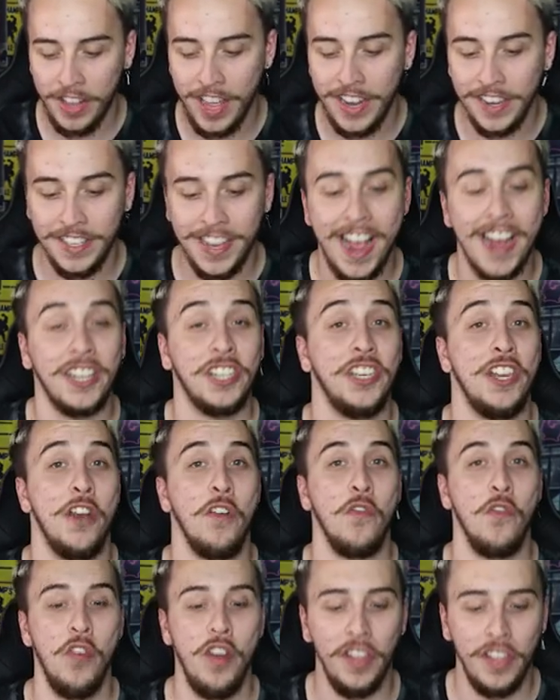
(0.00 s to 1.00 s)
That is actually a
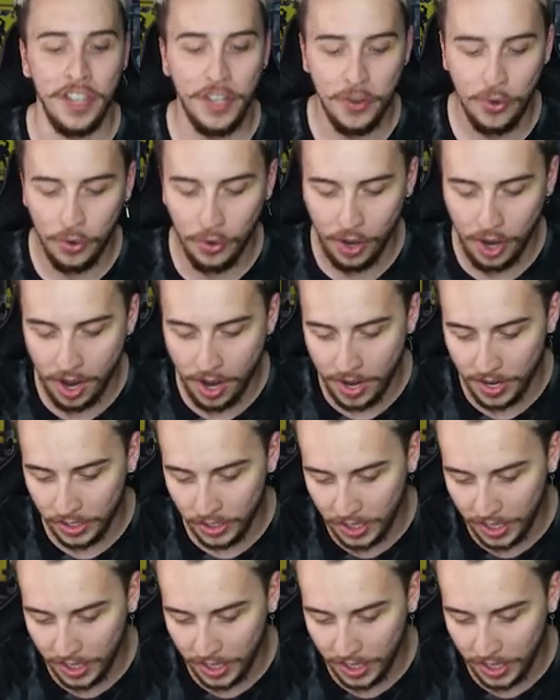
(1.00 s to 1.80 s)
really cool art.